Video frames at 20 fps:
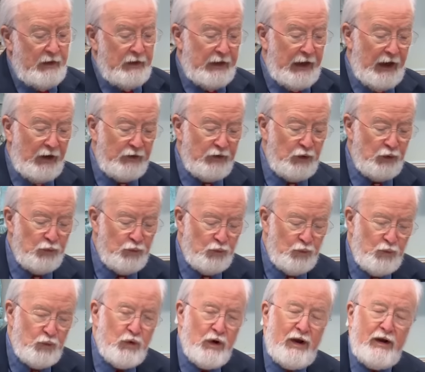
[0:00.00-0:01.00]
Now, you,
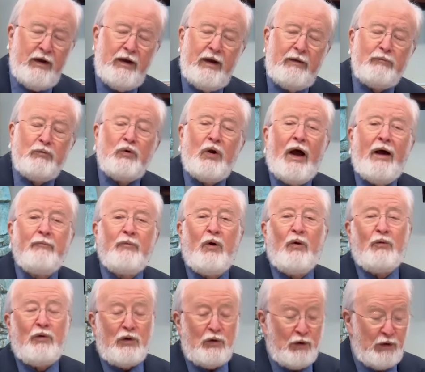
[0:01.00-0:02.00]
and I'm
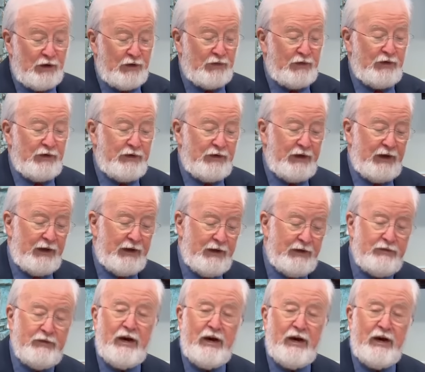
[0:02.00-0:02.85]
going to look at the uh,